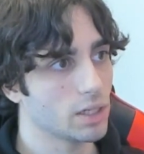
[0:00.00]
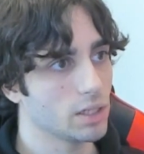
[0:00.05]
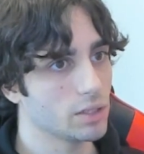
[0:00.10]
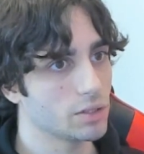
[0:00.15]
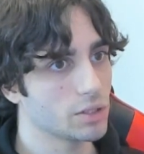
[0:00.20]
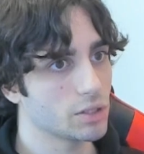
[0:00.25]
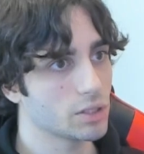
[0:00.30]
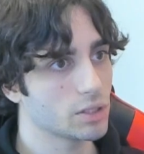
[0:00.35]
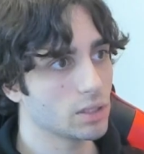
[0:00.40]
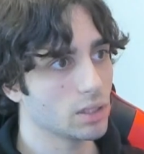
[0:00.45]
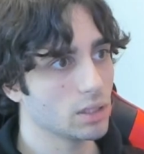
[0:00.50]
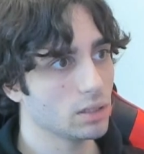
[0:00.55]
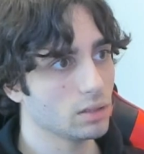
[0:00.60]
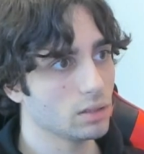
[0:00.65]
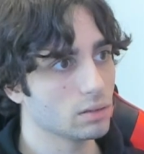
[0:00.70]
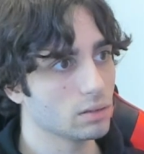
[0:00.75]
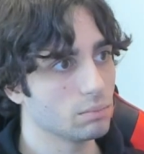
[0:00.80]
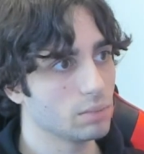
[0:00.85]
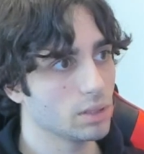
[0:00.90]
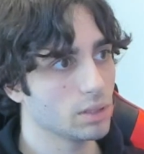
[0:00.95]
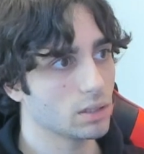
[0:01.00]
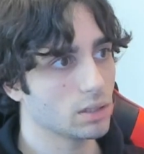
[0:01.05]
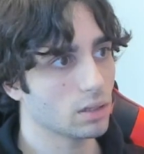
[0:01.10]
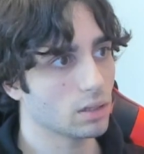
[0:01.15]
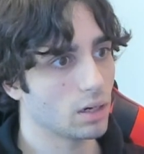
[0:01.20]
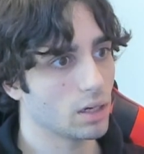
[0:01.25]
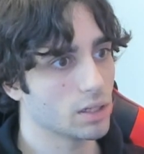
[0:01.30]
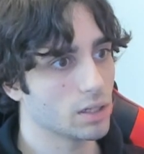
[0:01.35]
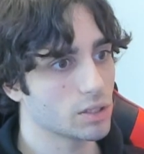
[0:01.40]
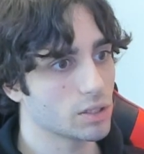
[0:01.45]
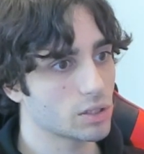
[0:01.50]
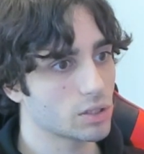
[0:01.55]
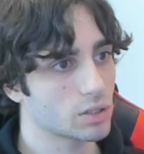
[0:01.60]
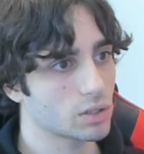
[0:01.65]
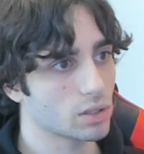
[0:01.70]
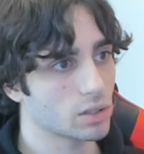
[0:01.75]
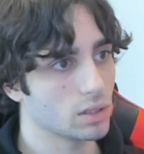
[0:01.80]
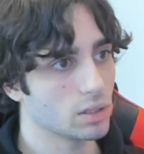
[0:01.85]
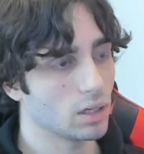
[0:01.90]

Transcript: interesting because